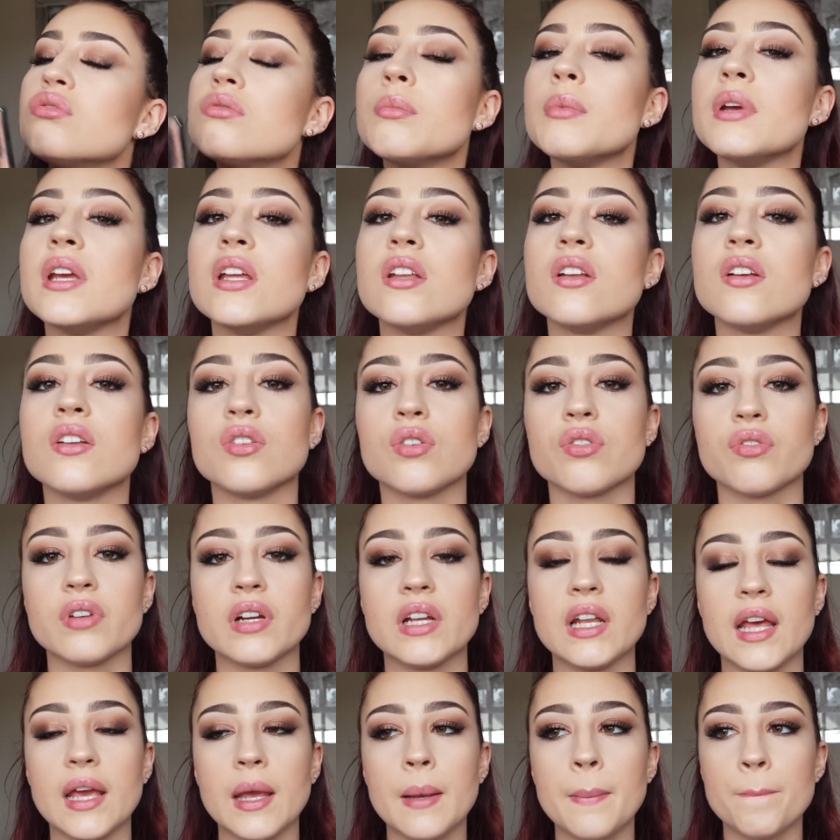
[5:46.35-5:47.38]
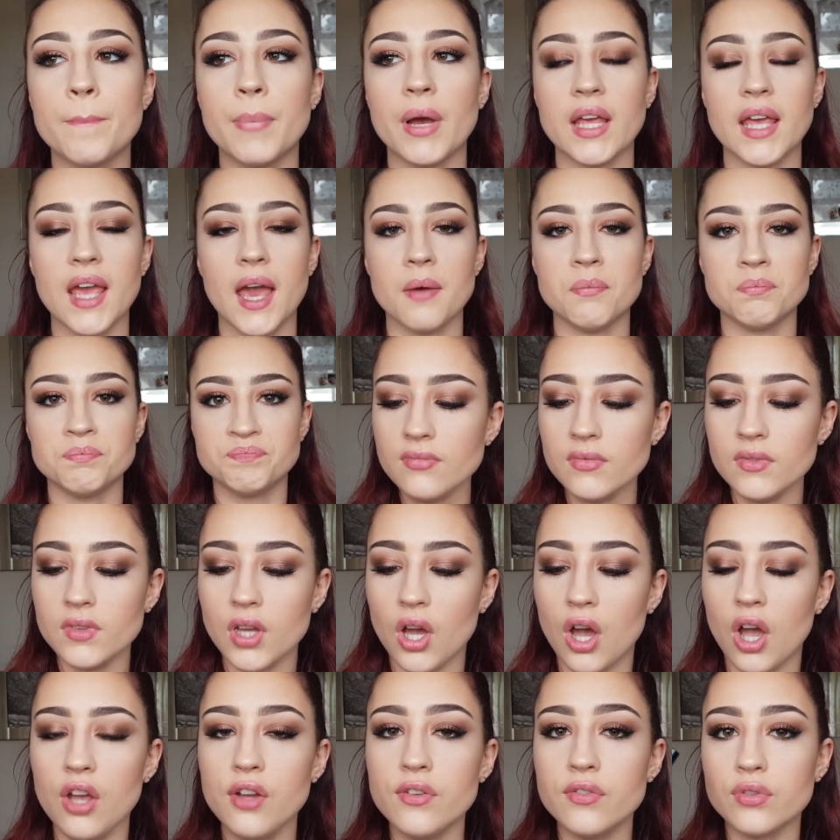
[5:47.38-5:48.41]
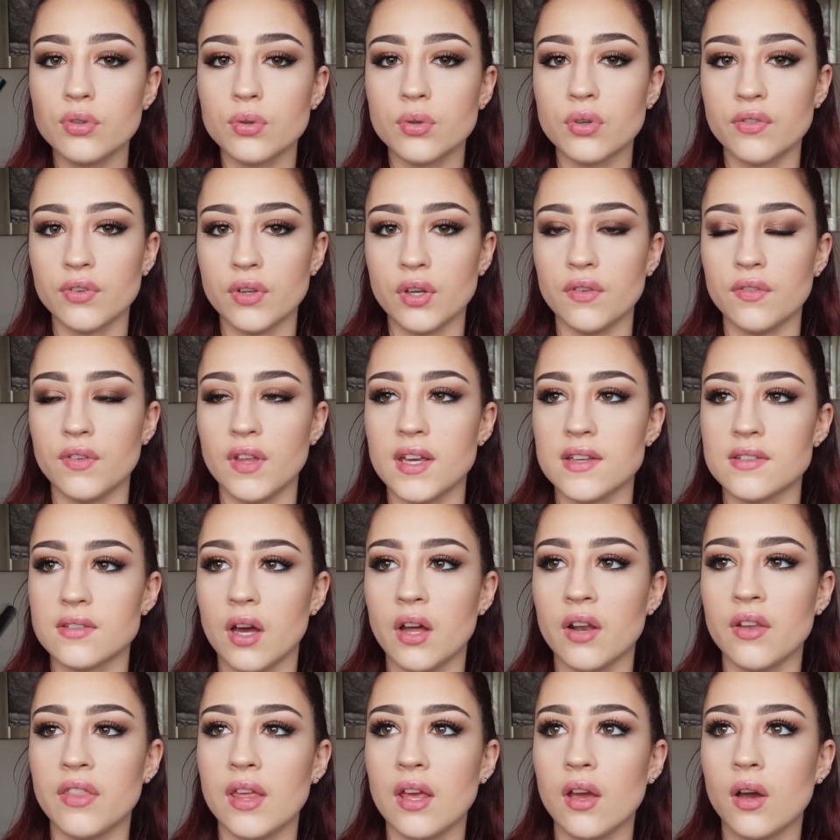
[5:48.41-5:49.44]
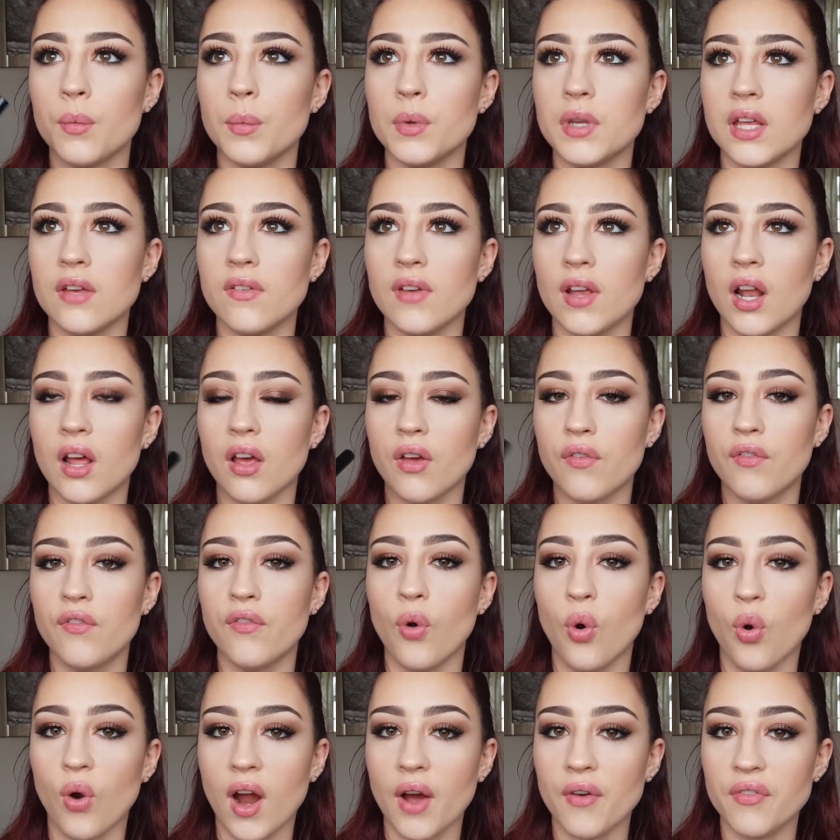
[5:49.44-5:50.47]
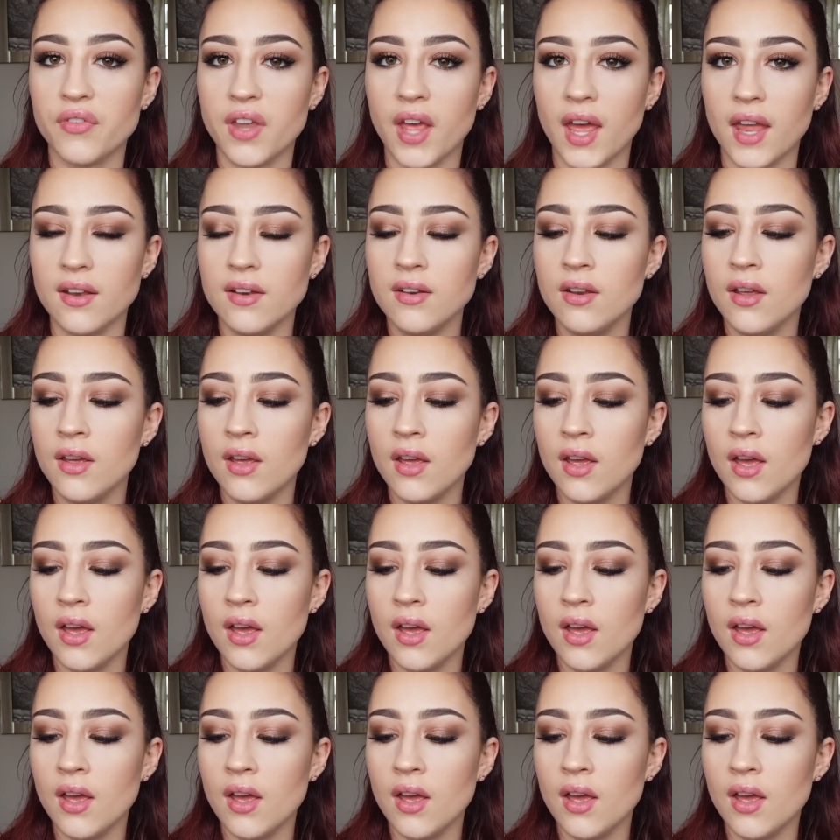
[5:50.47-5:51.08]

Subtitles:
I mean, not really, but yeah. Overall review of this, I think I would give it like 4 out of 10.